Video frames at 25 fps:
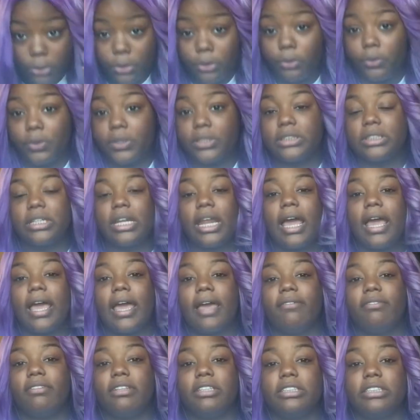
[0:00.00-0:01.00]
the reason I
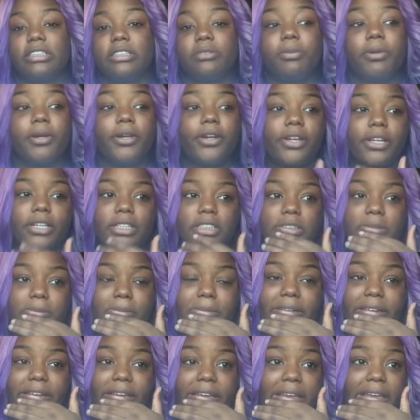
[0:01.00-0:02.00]
have this experience,
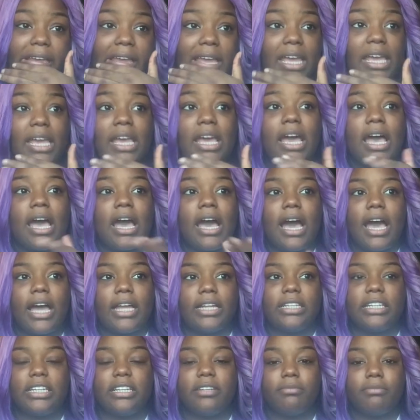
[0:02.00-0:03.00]
but I
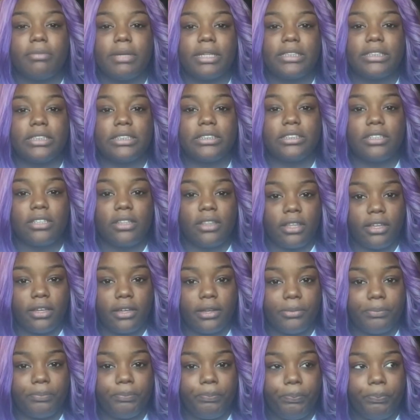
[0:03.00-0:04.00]
did message
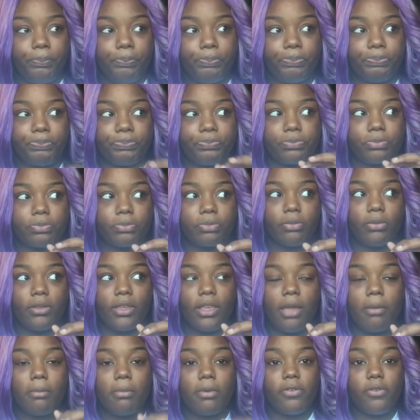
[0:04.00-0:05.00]
them
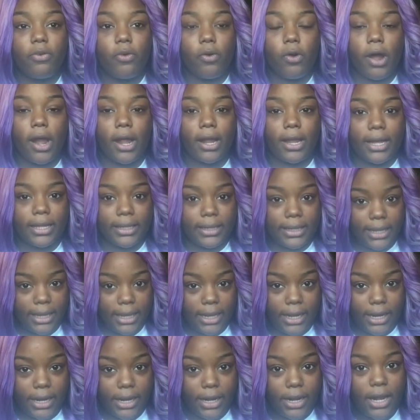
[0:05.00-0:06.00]
before I got the
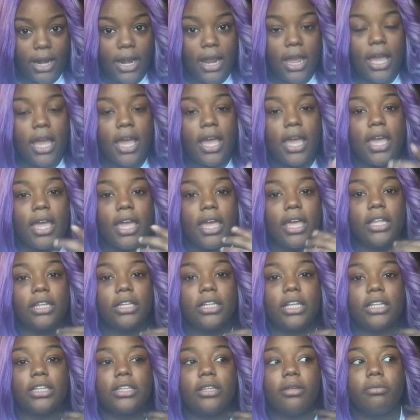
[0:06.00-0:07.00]
hair and
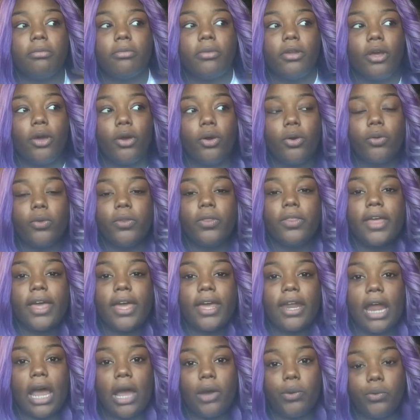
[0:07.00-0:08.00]
let them know
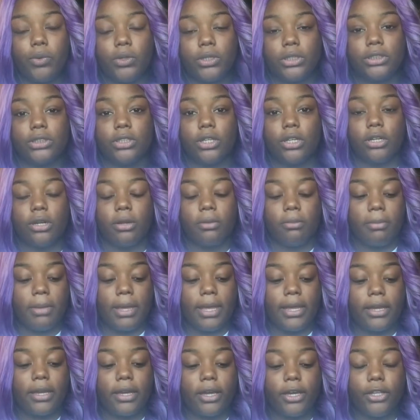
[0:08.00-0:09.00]
that I was going to
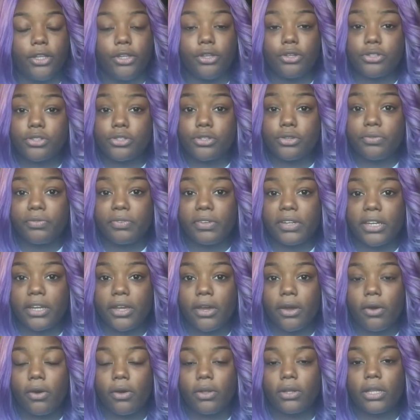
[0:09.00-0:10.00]
make a YouTube
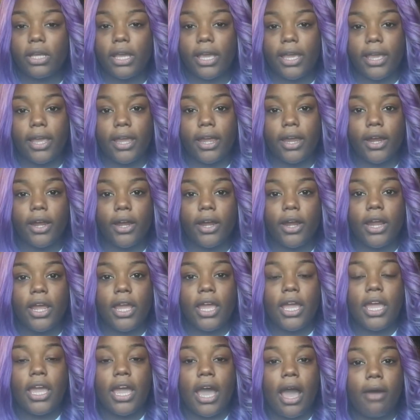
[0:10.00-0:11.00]
video on the hair.
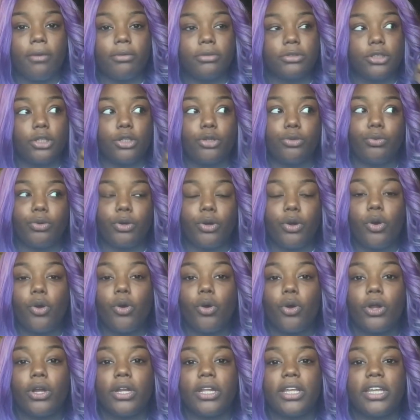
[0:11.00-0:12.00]
I was going to
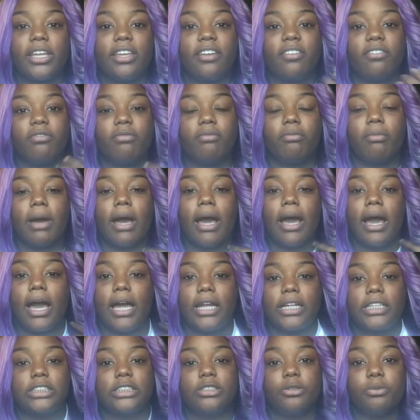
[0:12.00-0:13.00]
record and give my
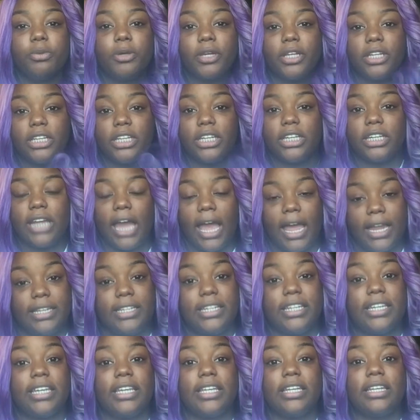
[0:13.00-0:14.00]
honest opinion. I
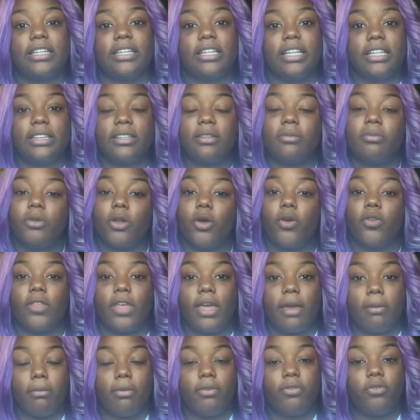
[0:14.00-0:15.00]
did let them know
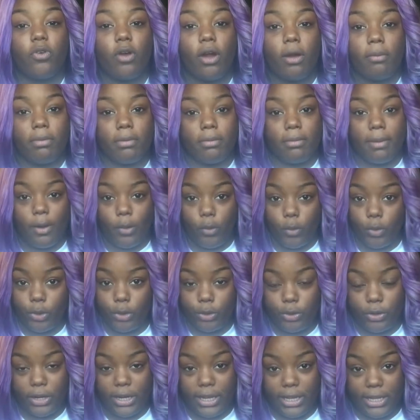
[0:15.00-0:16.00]
that before I put my
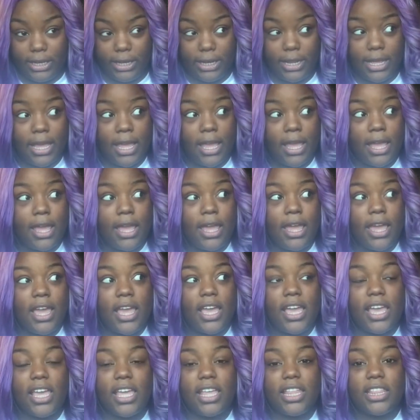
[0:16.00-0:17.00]
order in,
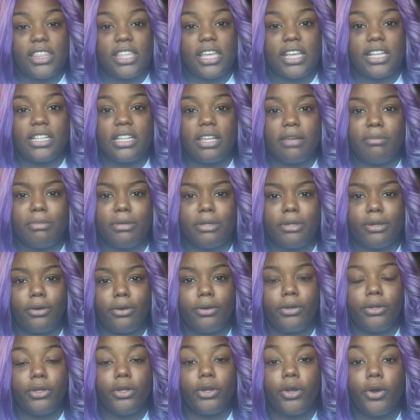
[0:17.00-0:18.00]
and they let me
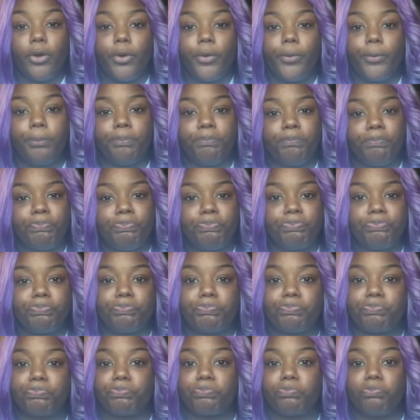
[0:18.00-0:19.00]
you know,
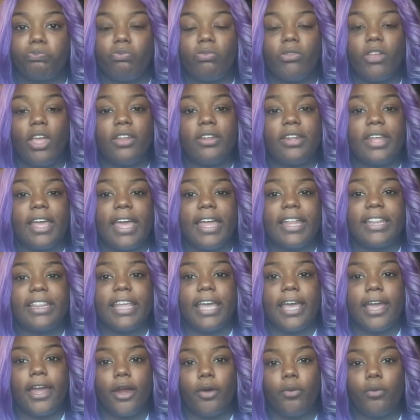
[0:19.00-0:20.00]
that the
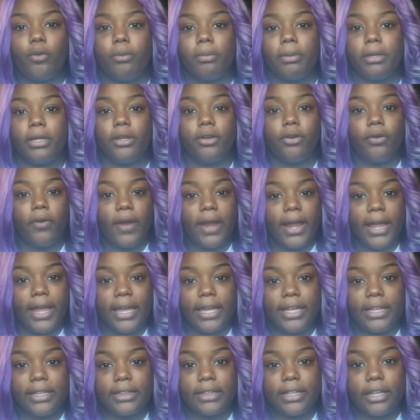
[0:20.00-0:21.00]
hair will be
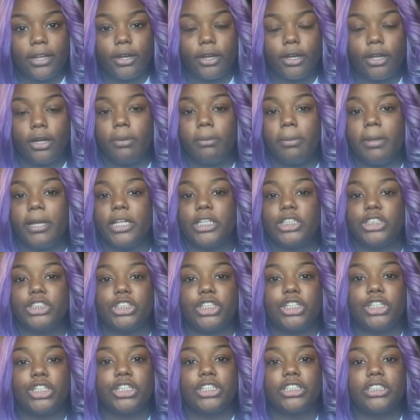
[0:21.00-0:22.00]
great. They're going to make
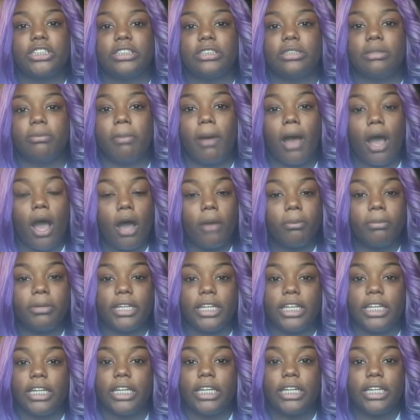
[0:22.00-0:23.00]
sure it's the bomb
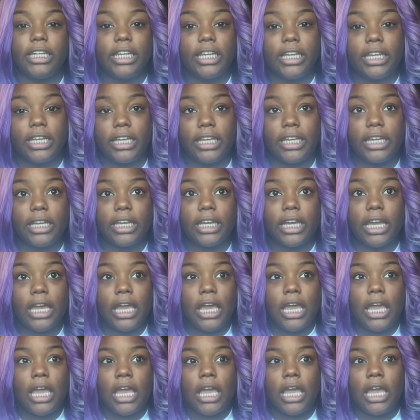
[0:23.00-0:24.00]
diggity dig.
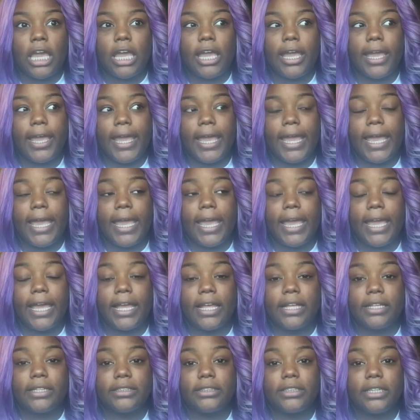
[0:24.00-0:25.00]

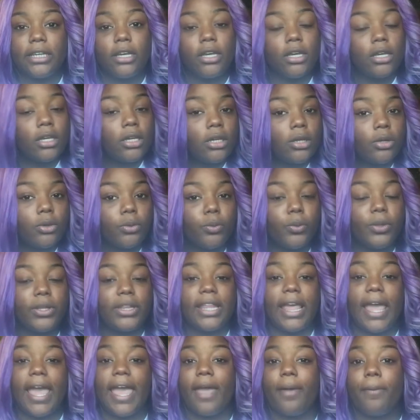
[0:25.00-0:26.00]
And with
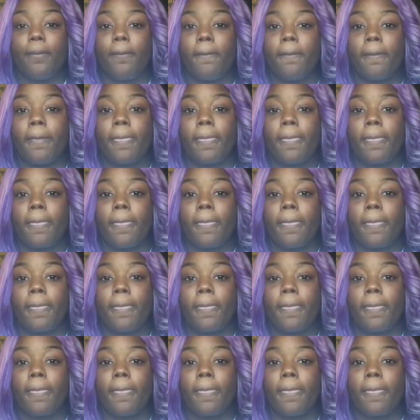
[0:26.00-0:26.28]
that,